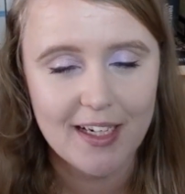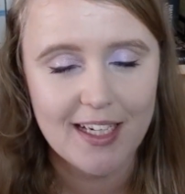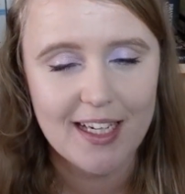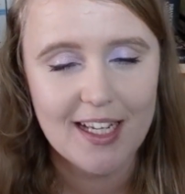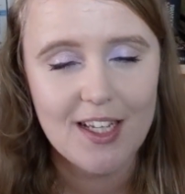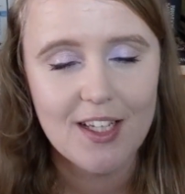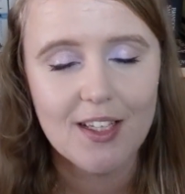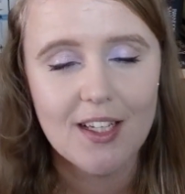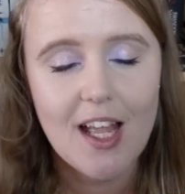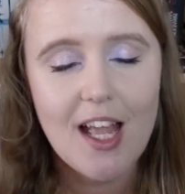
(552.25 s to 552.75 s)

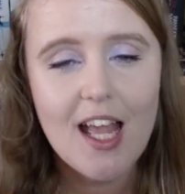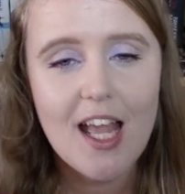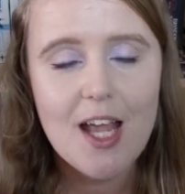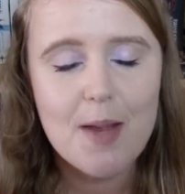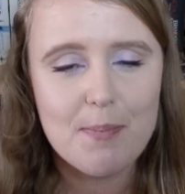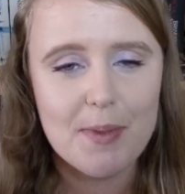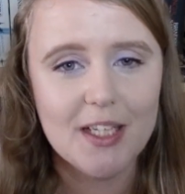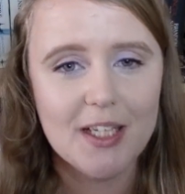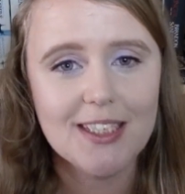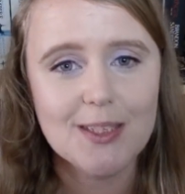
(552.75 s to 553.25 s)
reading,
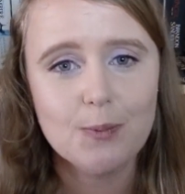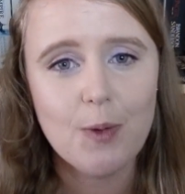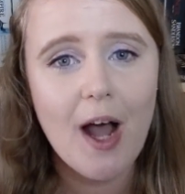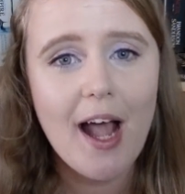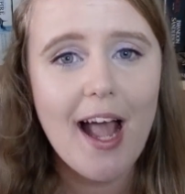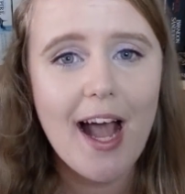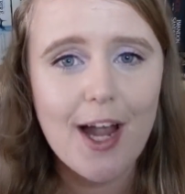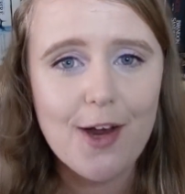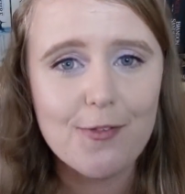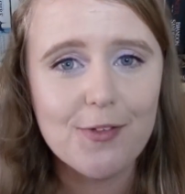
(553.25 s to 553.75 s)
because
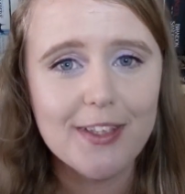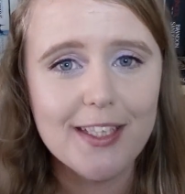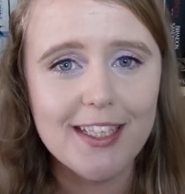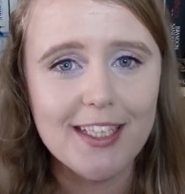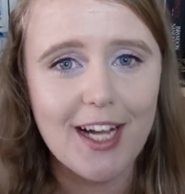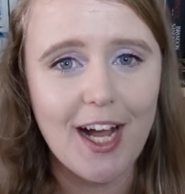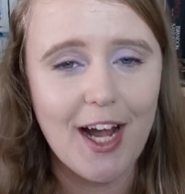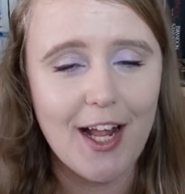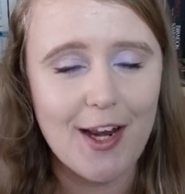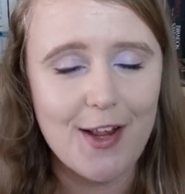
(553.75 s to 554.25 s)
why I
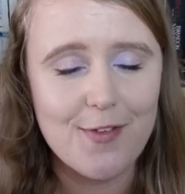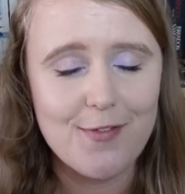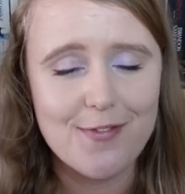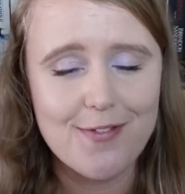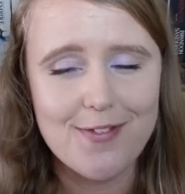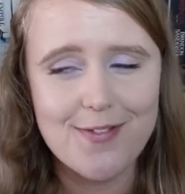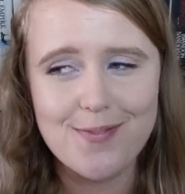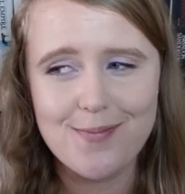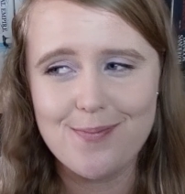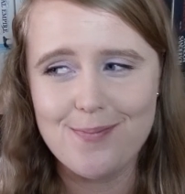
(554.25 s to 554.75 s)
really kind of